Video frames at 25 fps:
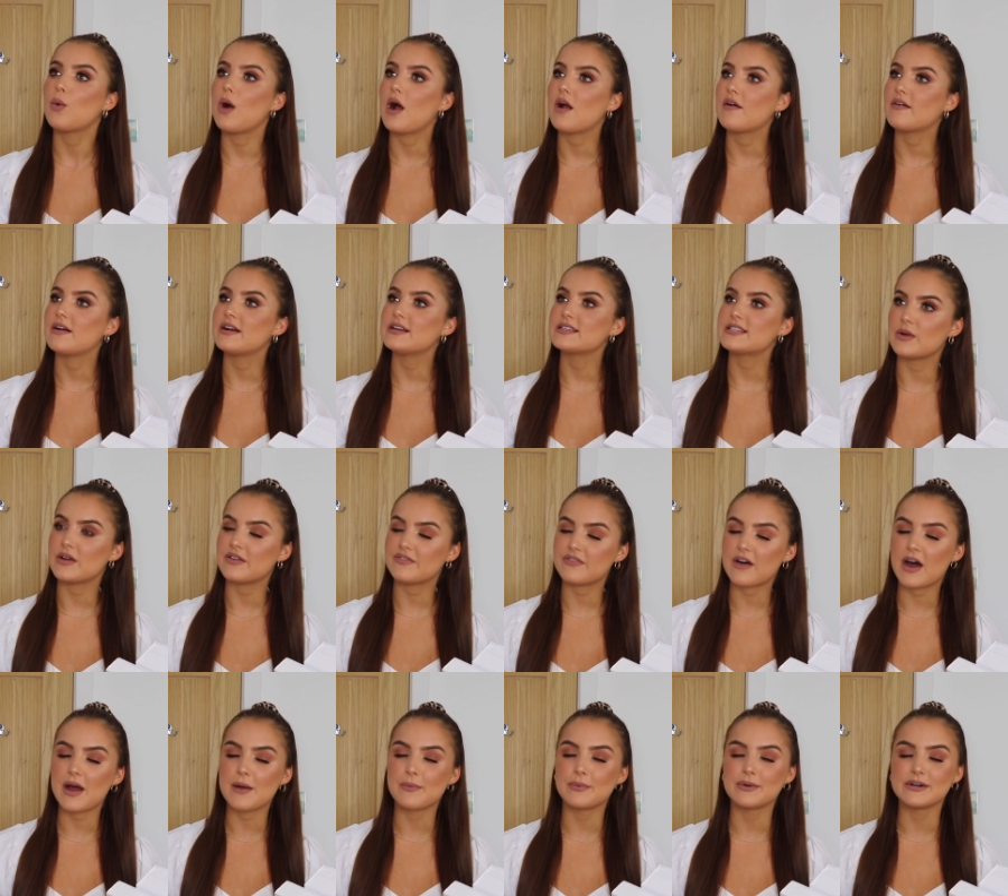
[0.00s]
Whereas if
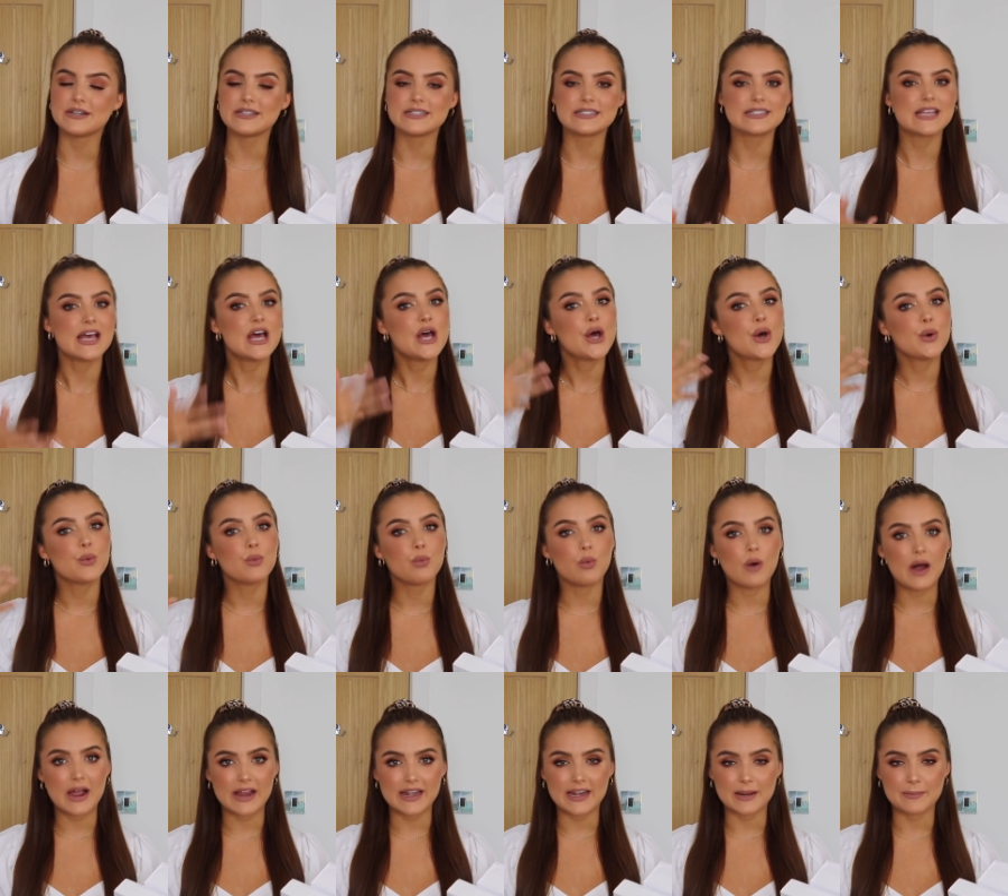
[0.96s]
I was
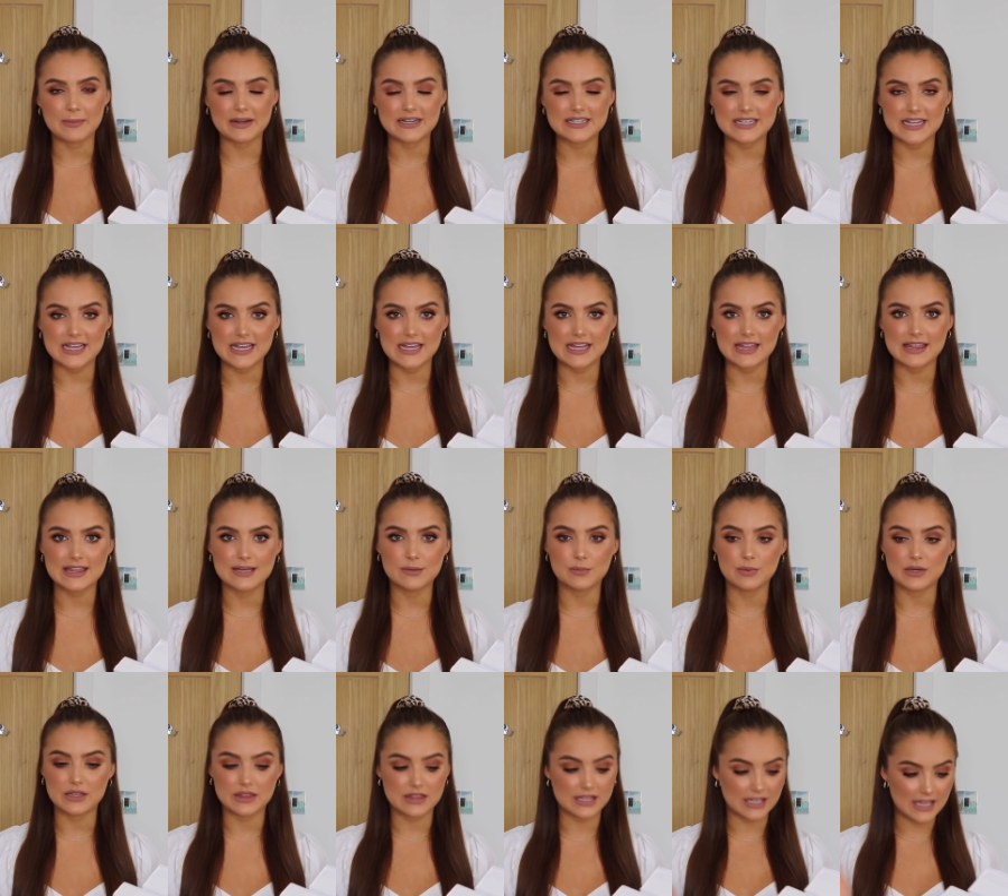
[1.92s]
whitening my teeth
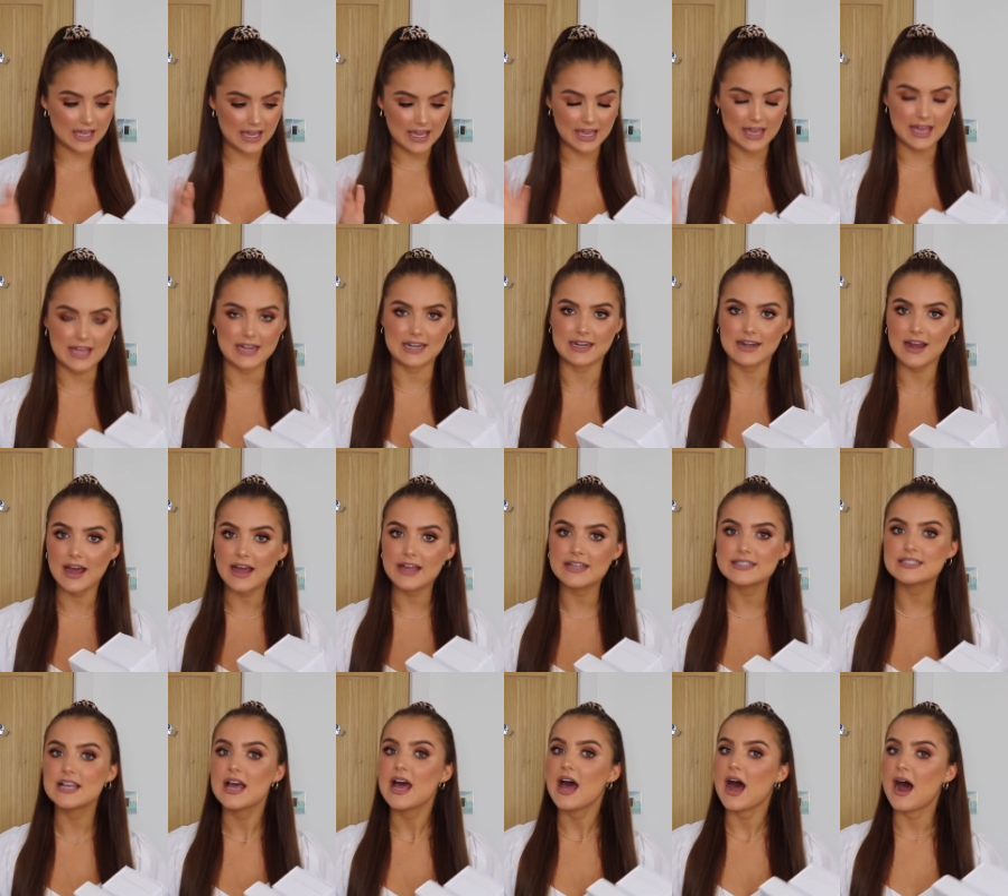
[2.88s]
with the kit at
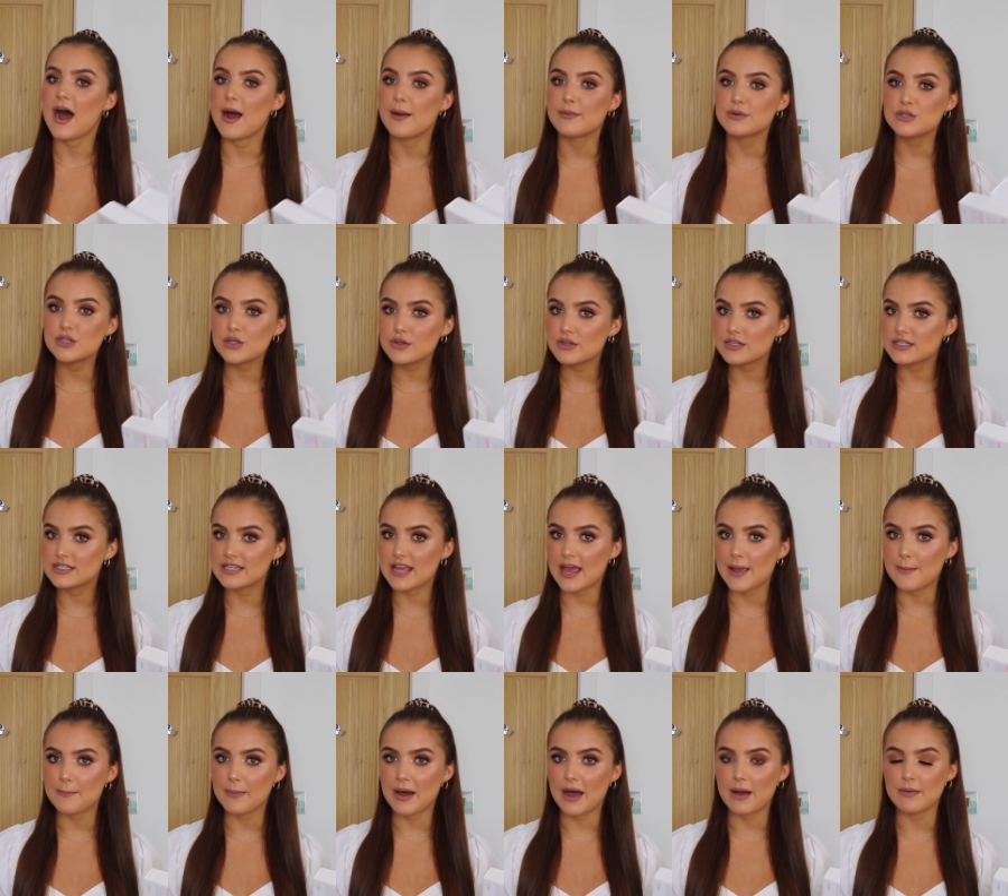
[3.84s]
night, I would do the
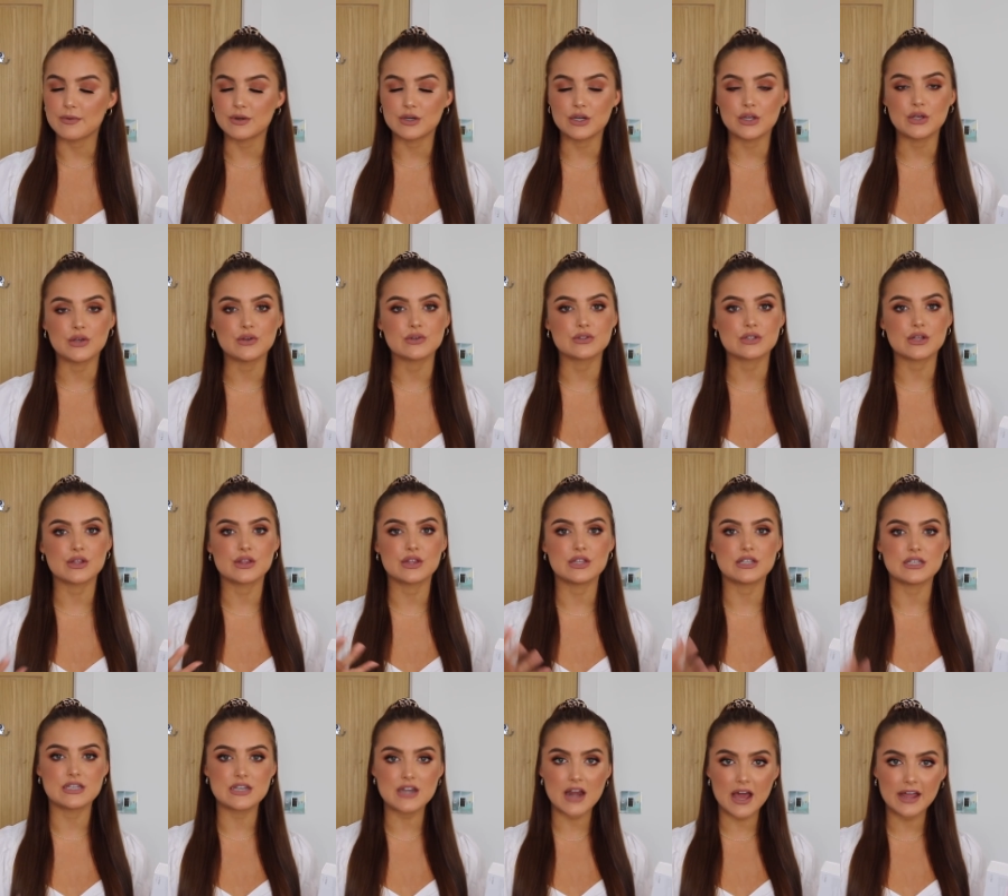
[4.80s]
same, but I would use
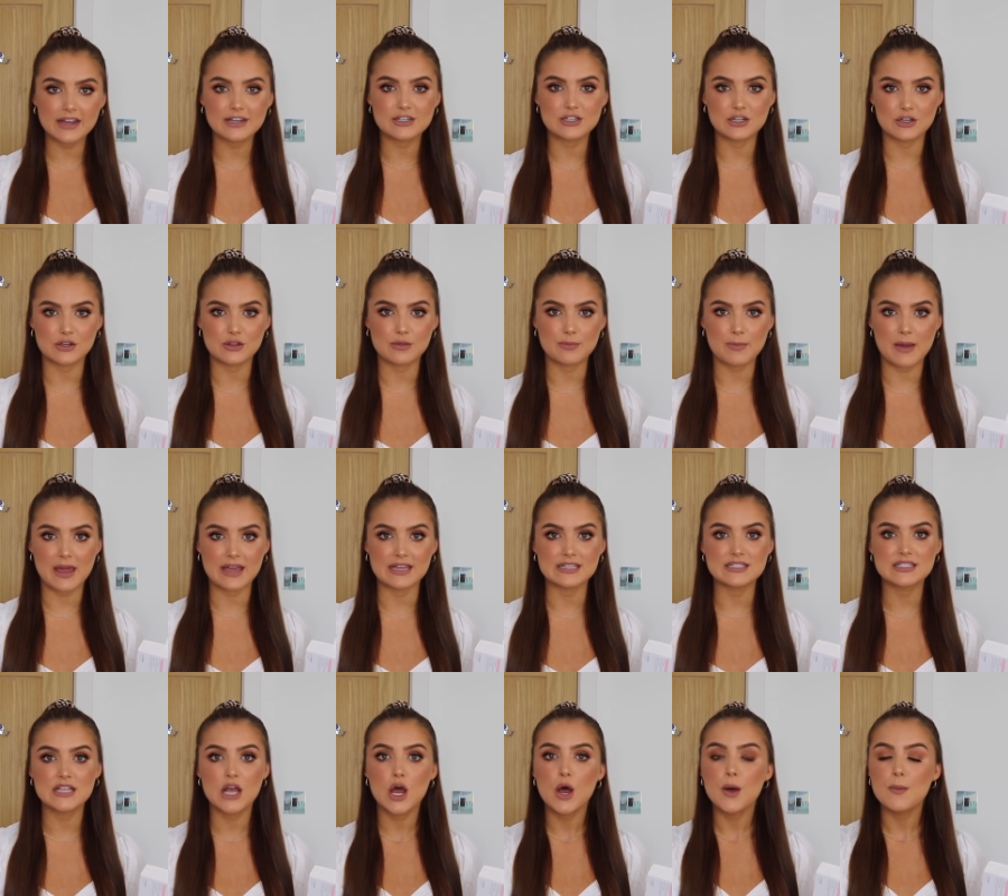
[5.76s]
the night
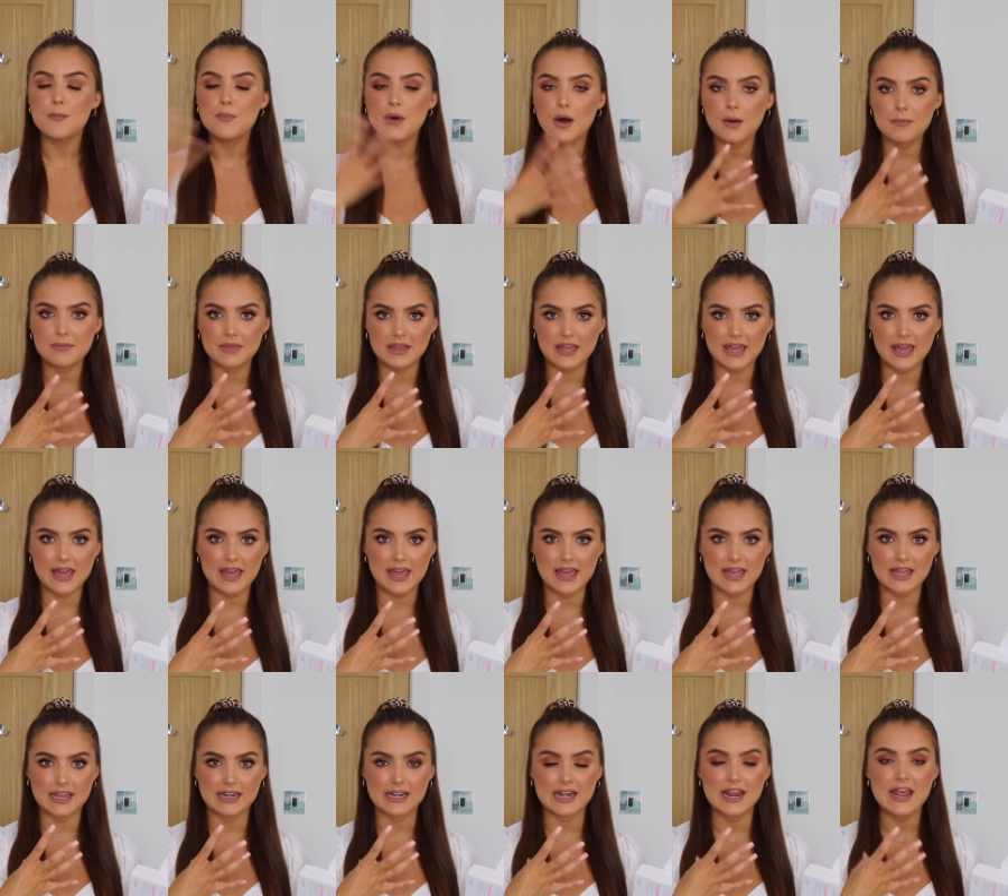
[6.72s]
toothpaste, pop the kit
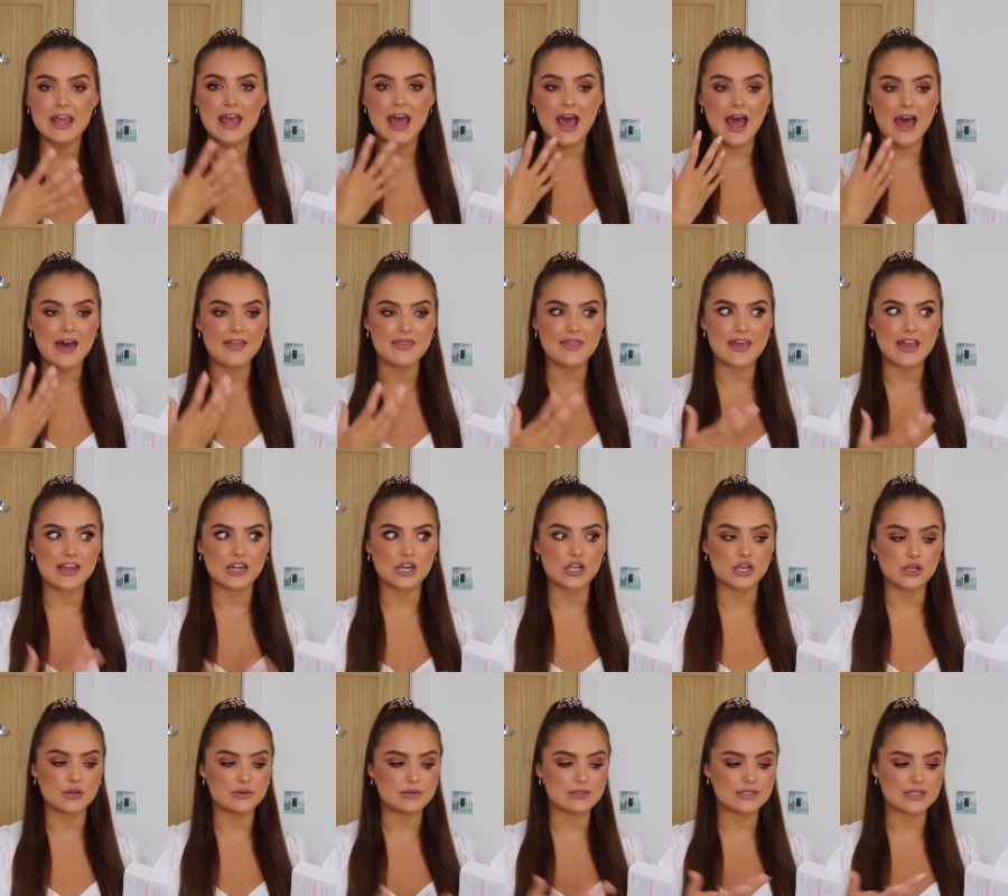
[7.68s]
in, and then
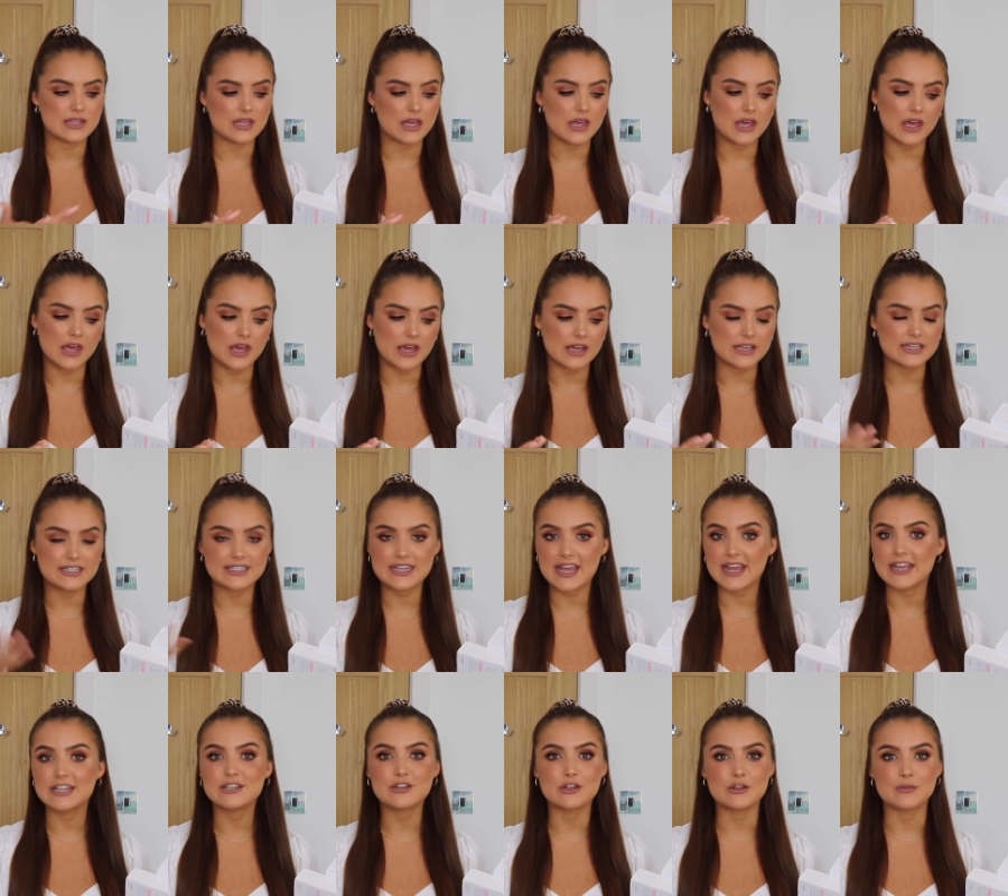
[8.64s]
use the
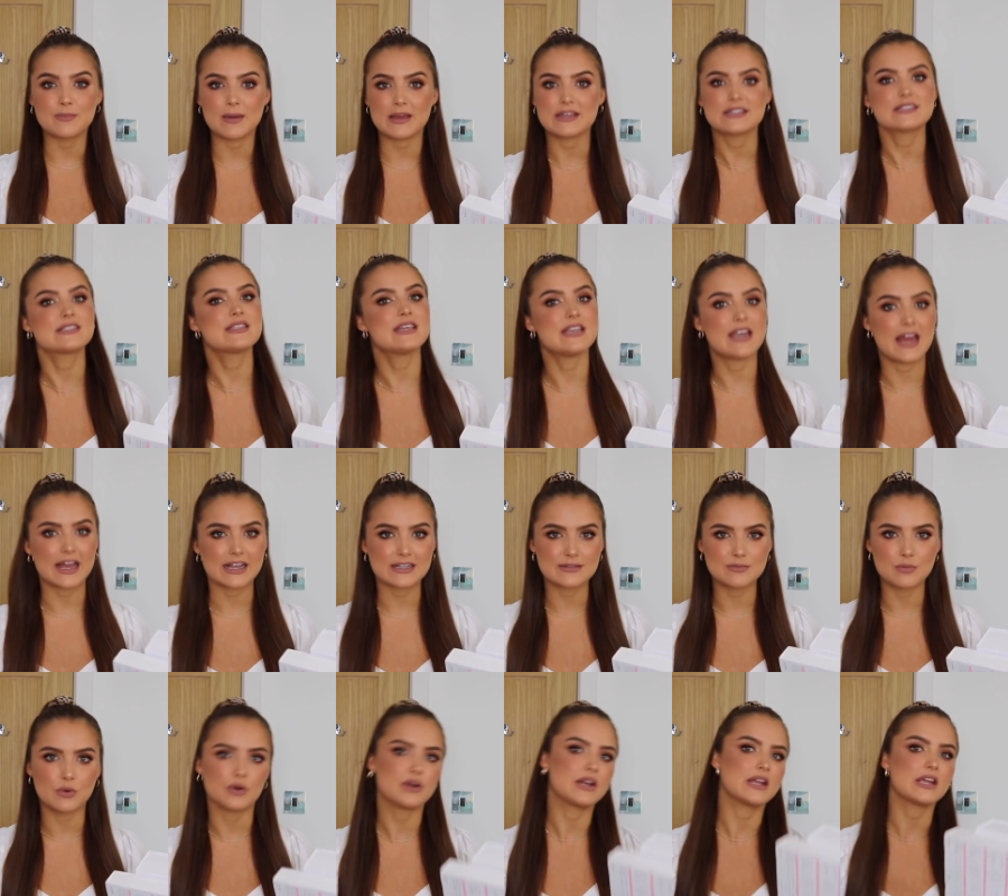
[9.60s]
day toothpaste the
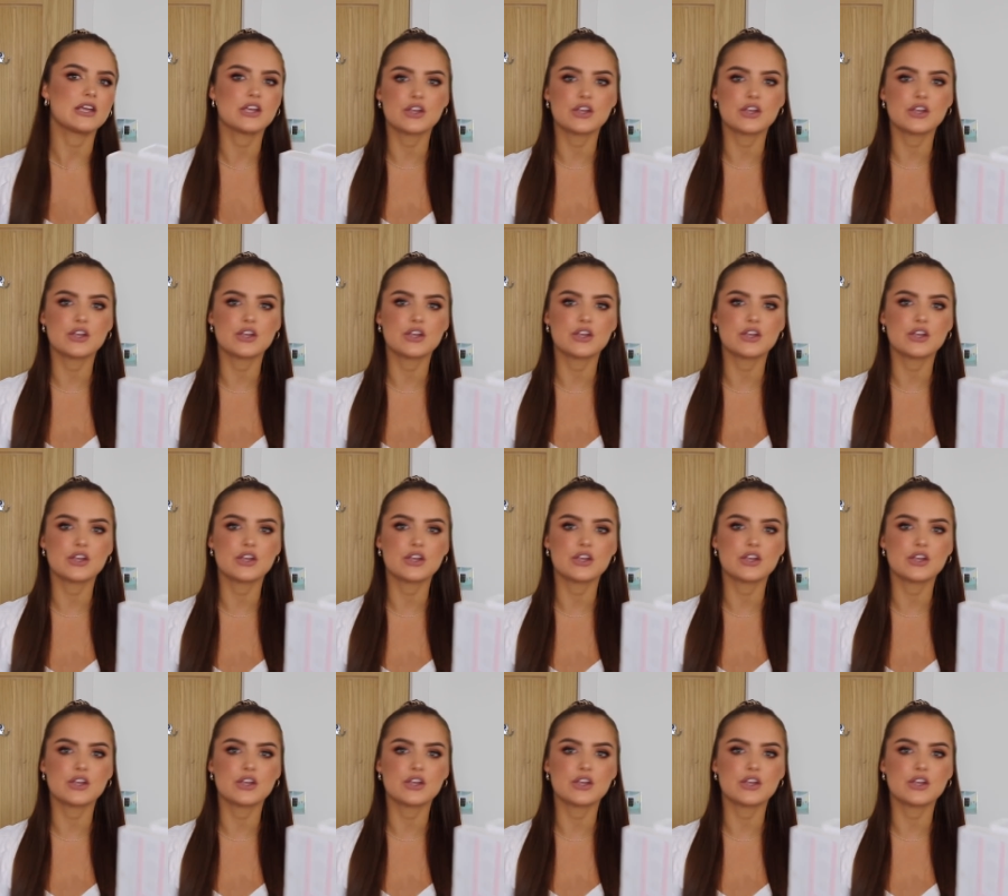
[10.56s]
next morning.